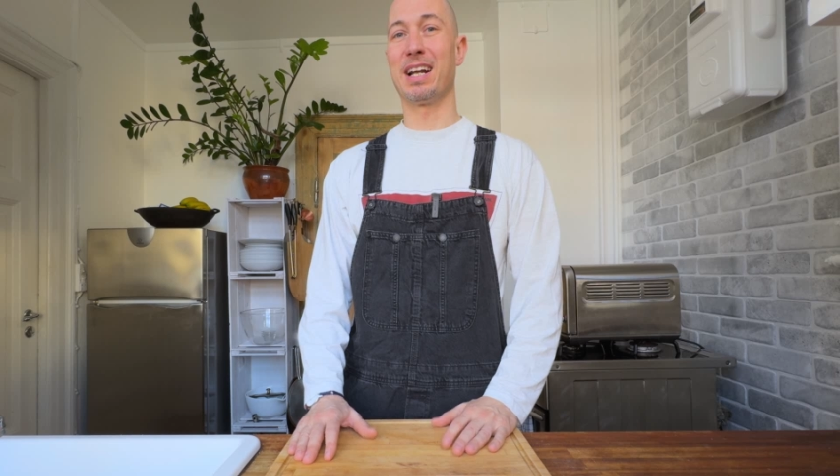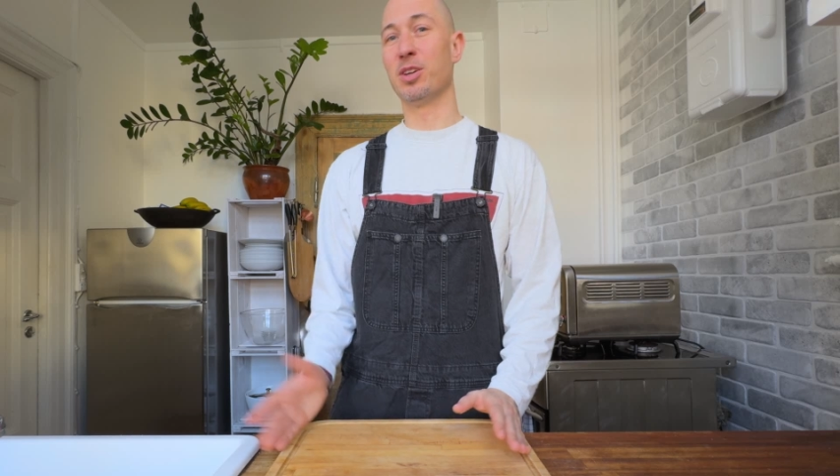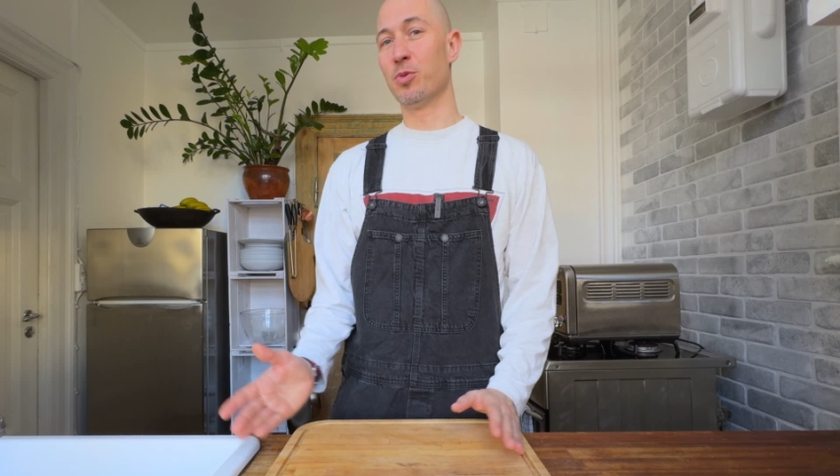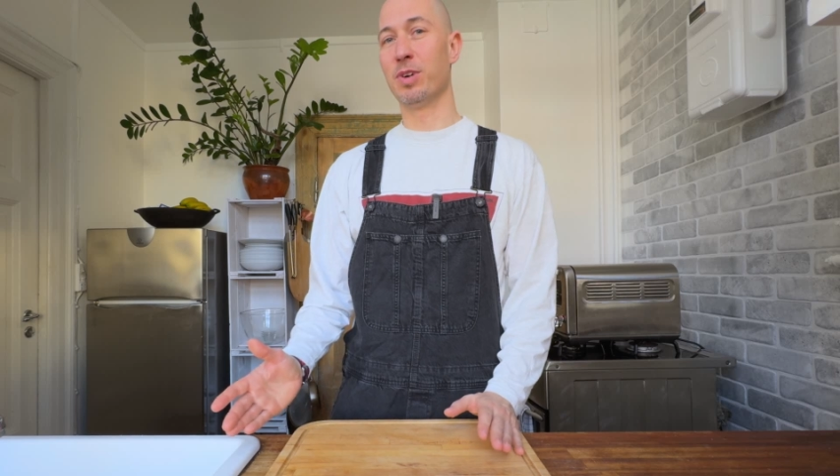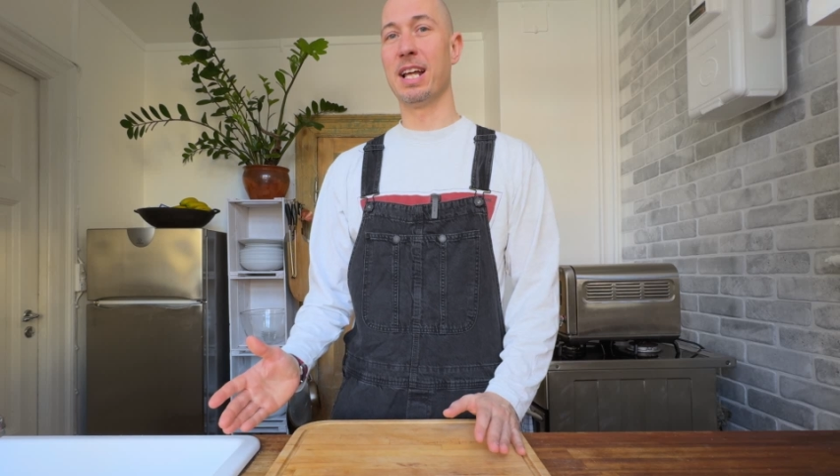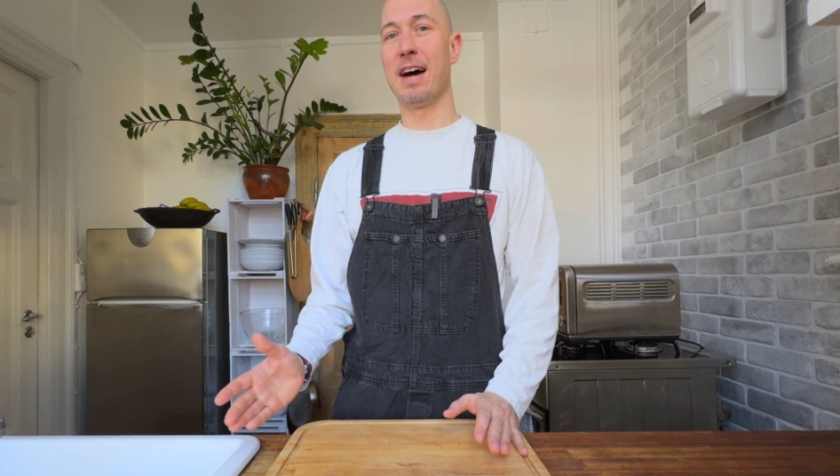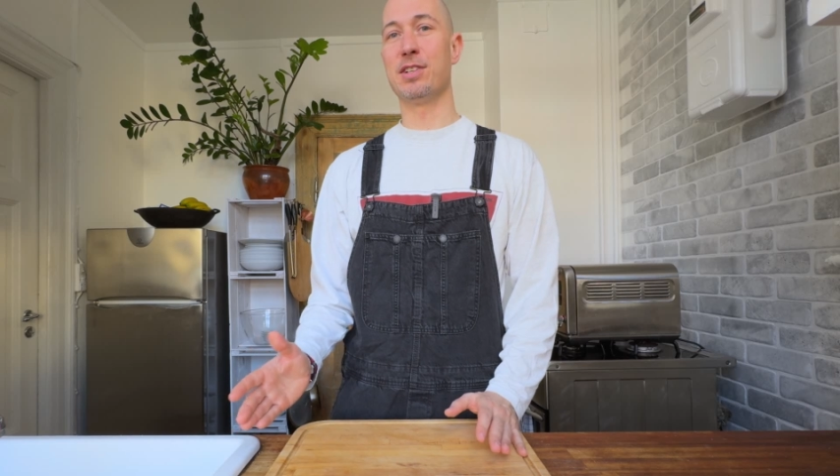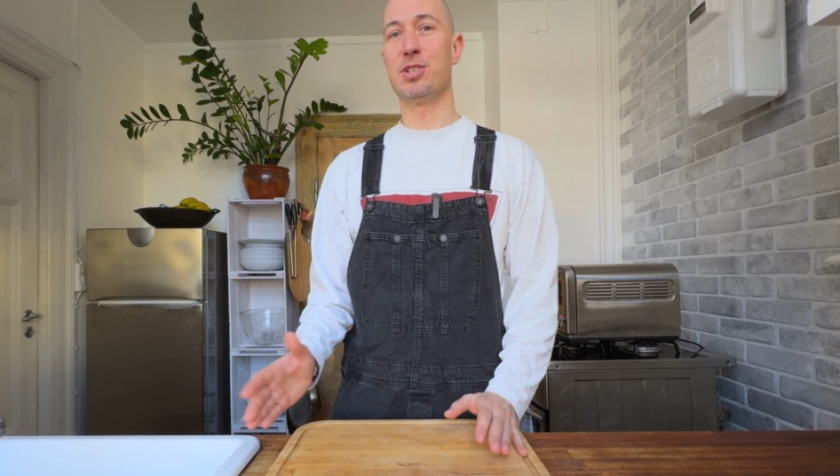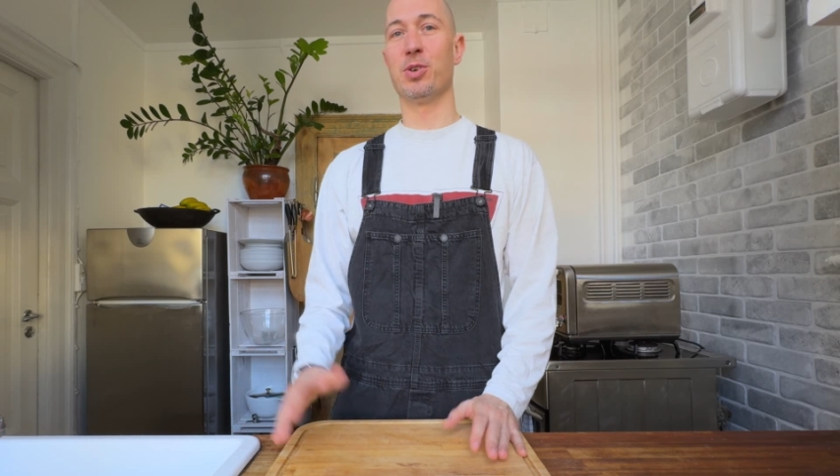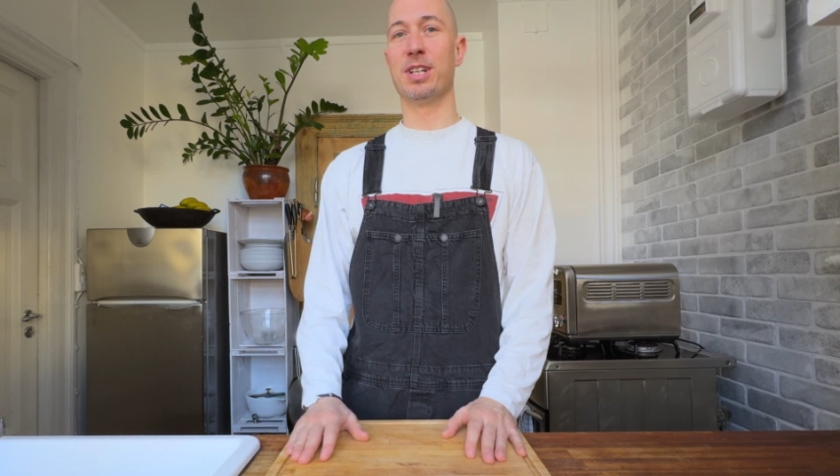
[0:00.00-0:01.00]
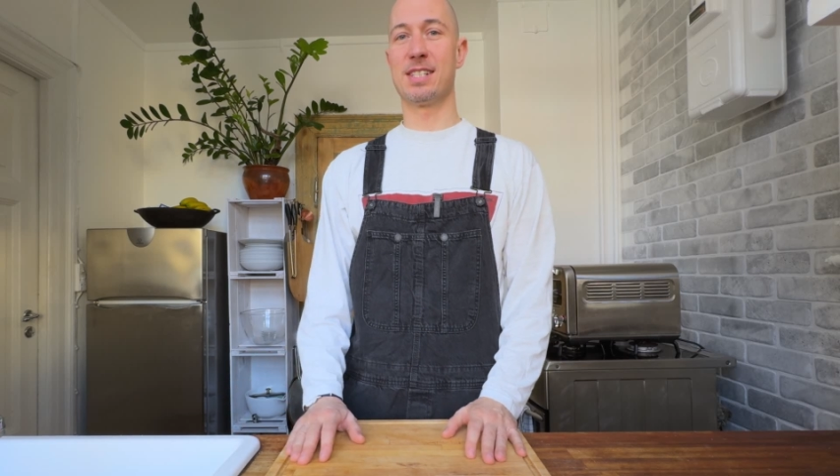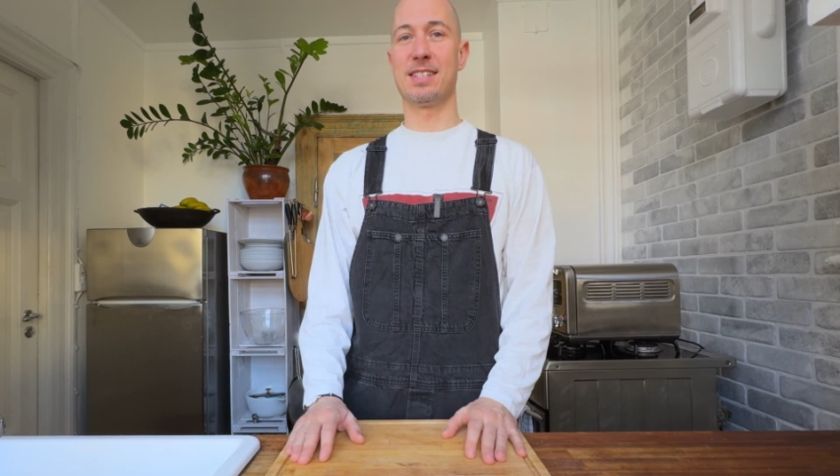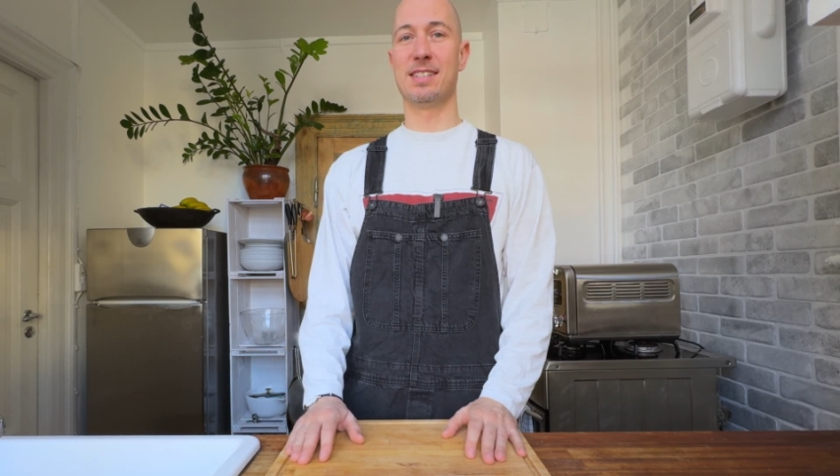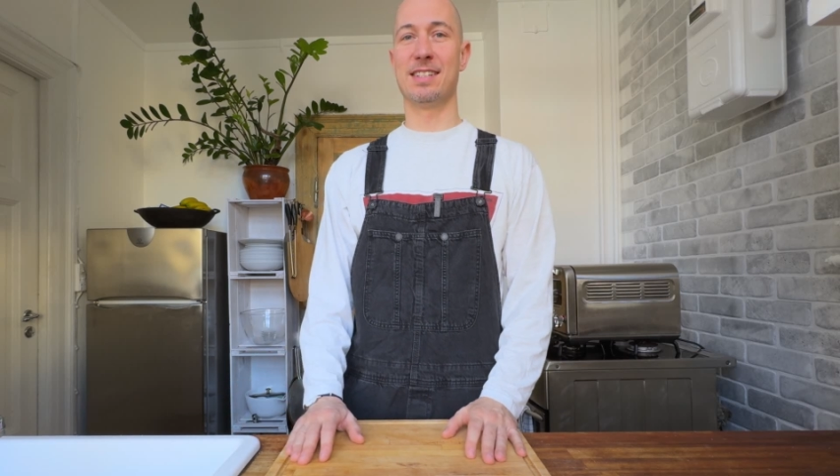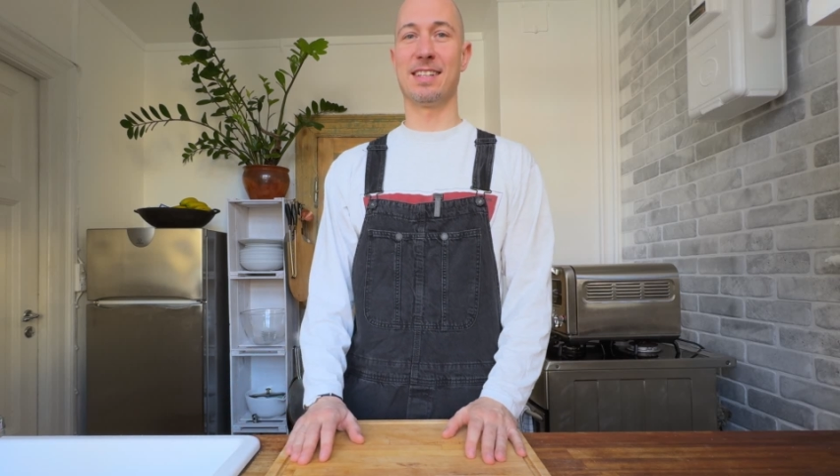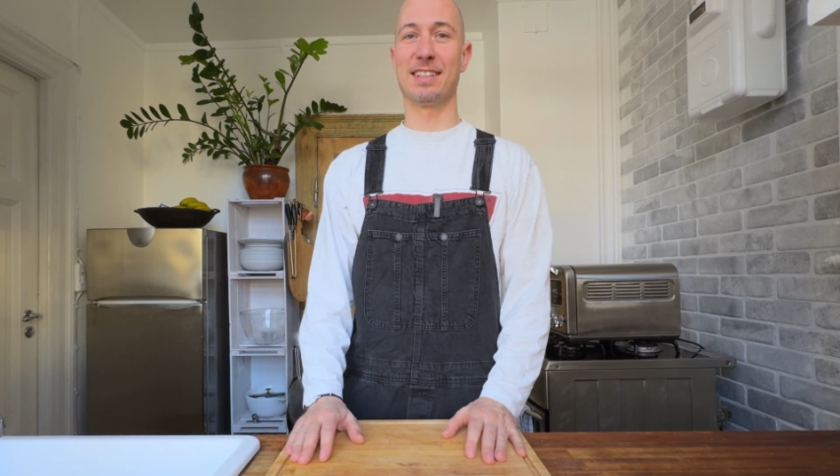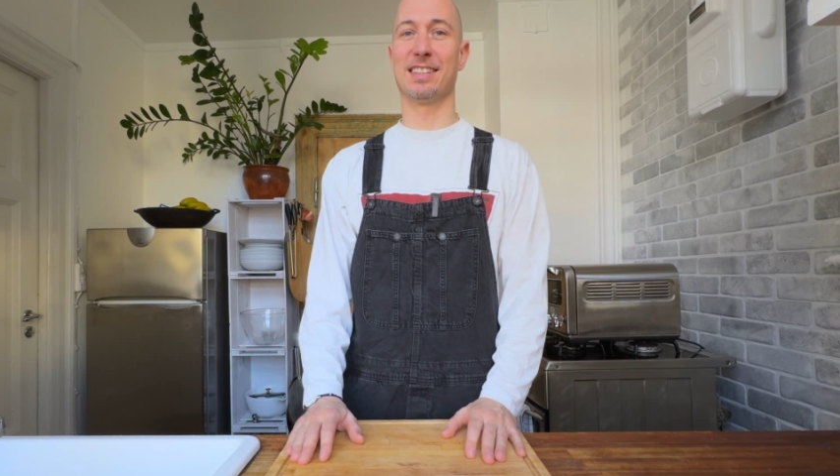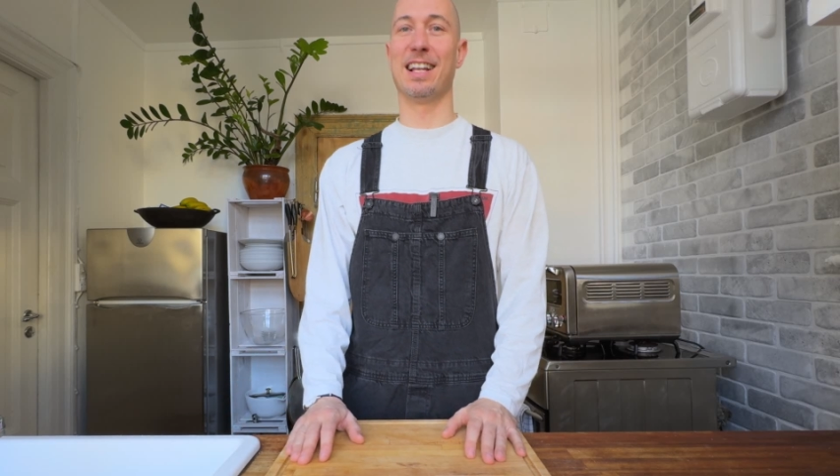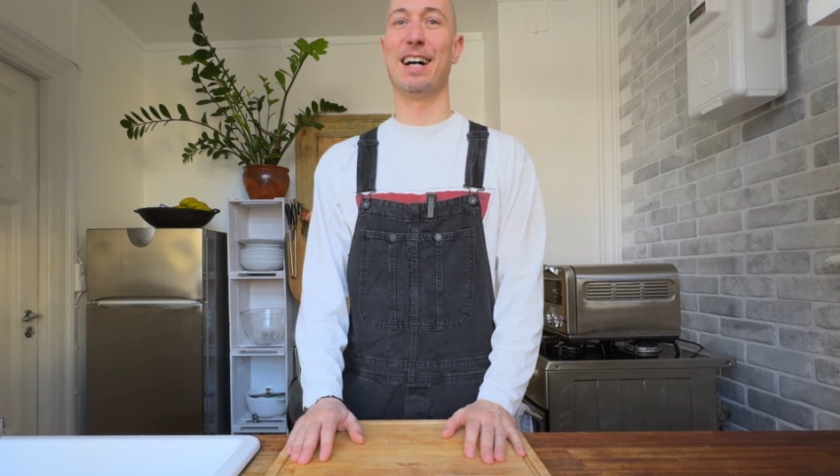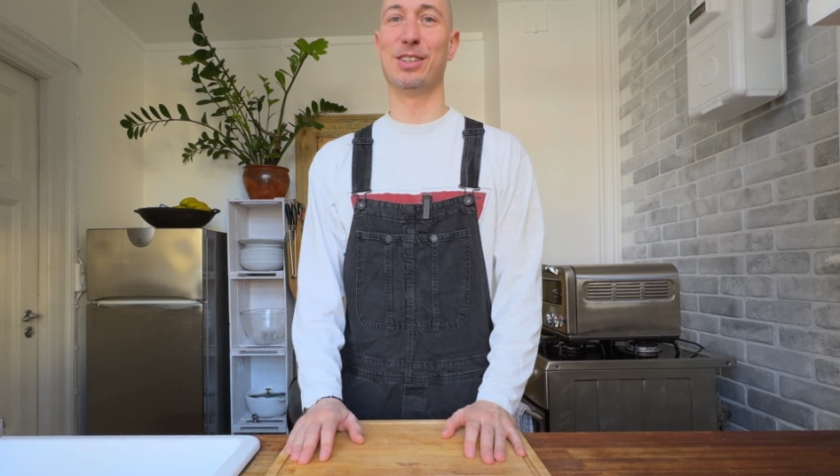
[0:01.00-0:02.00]
don't really have a choice. This thing's
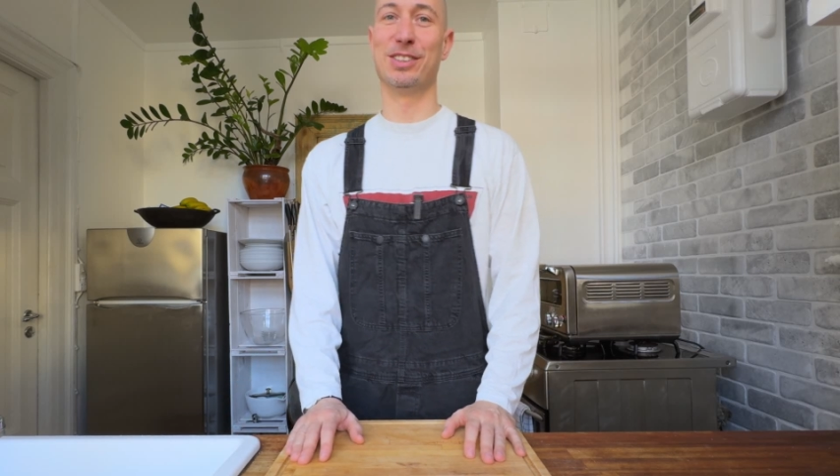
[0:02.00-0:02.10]
loud.